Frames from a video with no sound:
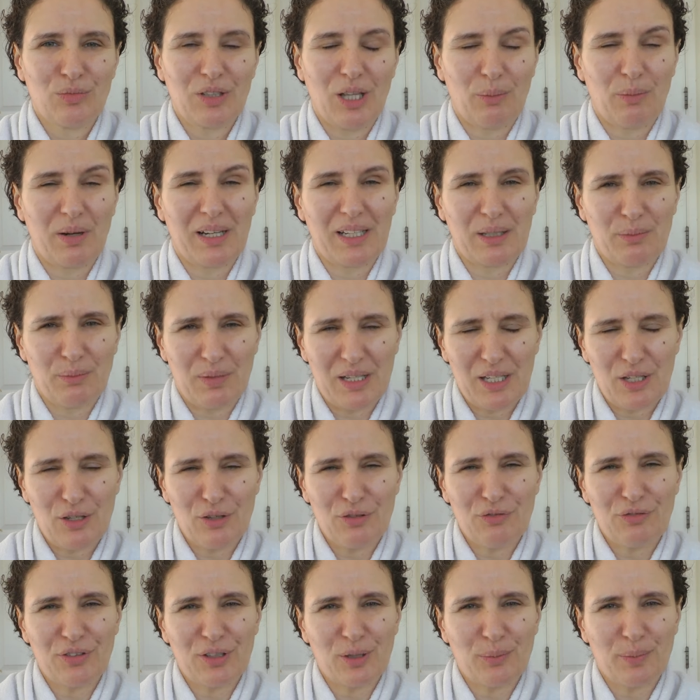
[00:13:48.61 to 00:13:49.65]
They might make
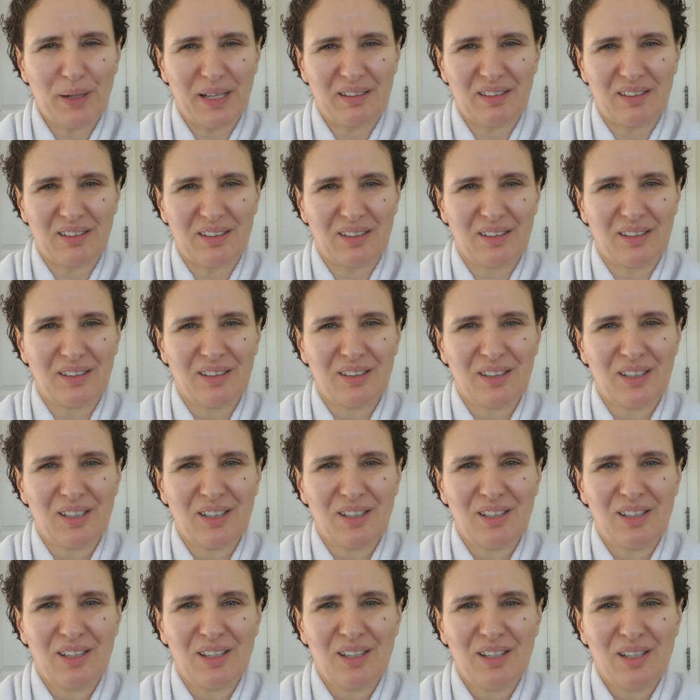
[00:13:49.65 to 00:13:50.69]
you feel better,
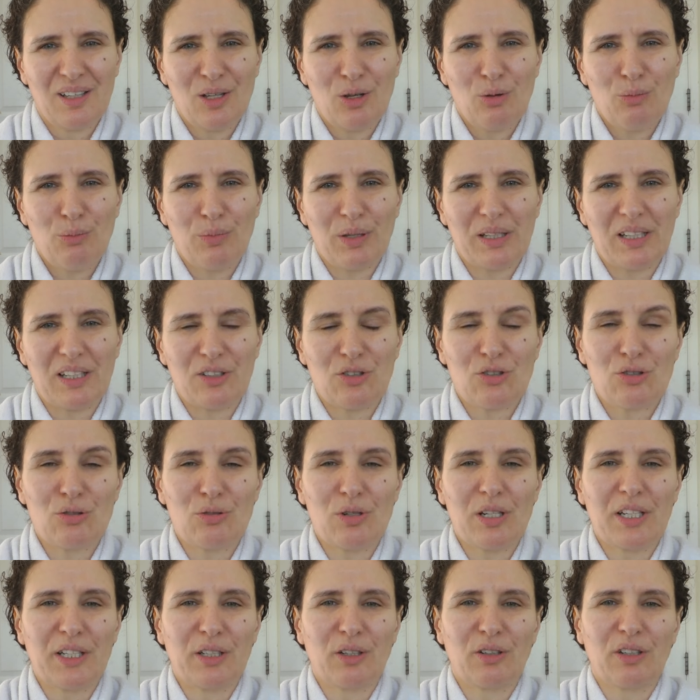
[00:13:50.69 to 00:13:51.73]
but they're
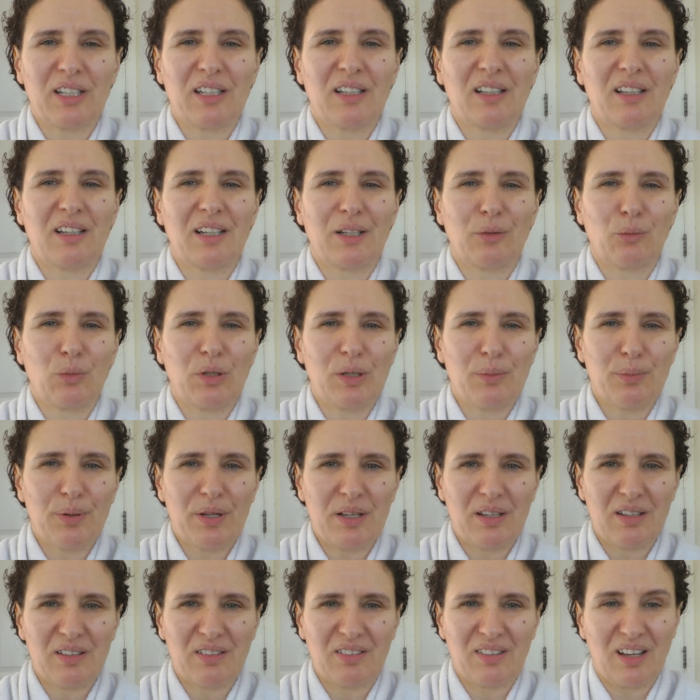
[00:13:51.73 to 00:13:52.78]
truly not in line with the
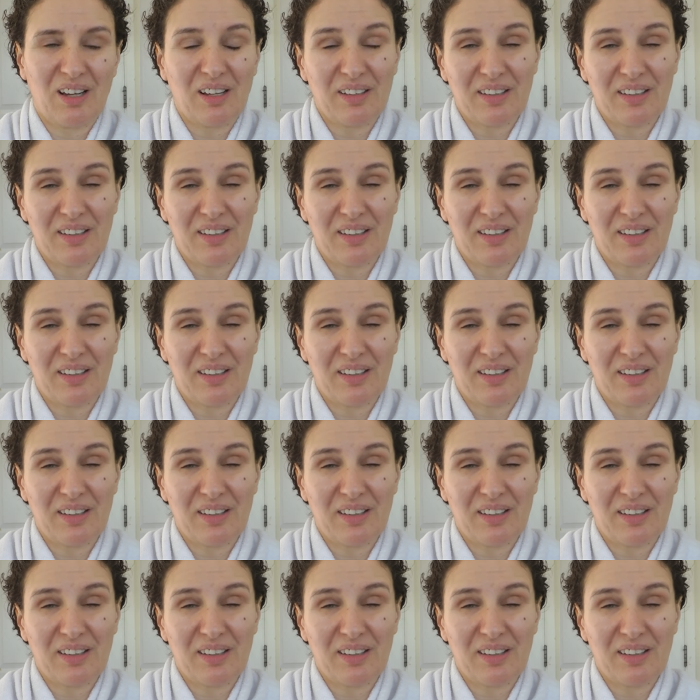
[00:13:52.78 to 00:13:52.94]
person.